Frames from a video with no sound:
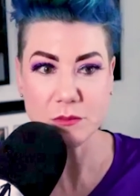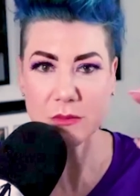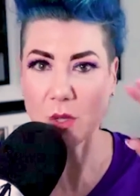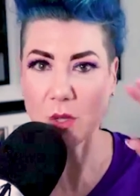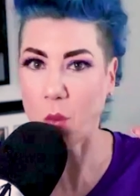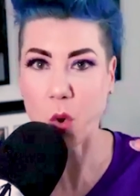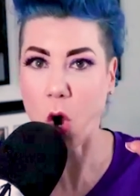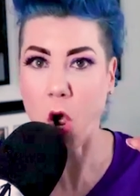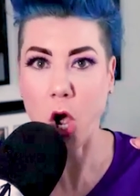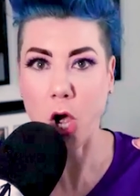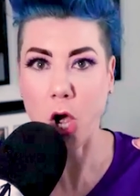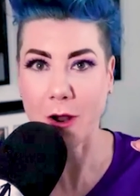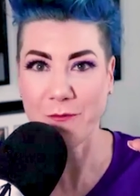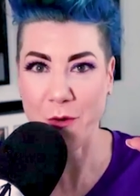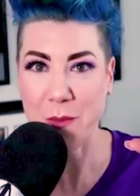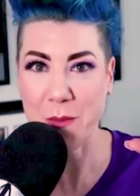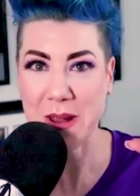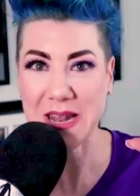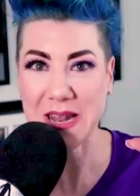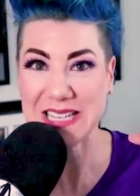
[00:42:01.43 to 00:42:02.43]
wrong
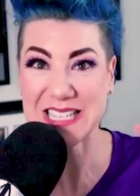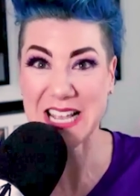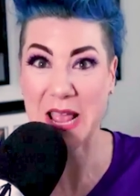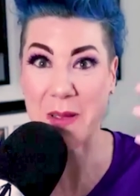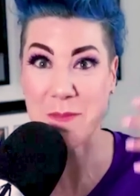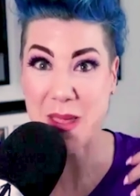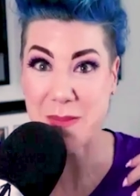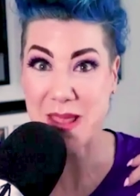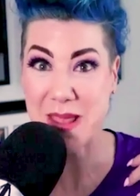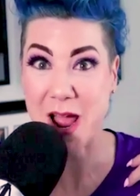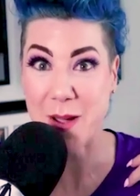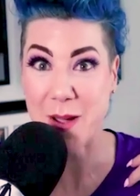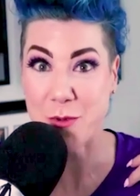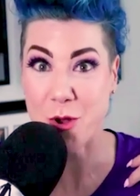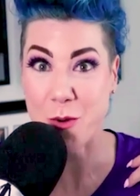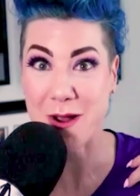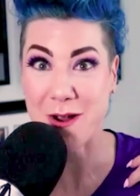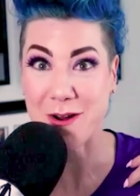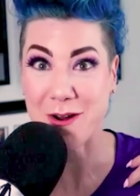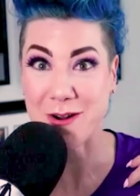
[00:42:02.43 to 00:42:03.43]
for me to say maybe I'm
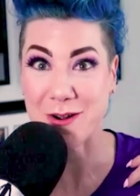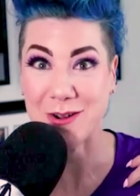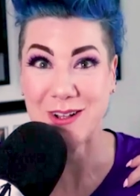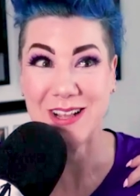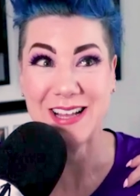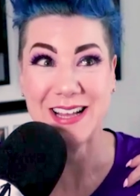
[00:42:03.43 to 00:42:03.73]
your miracle,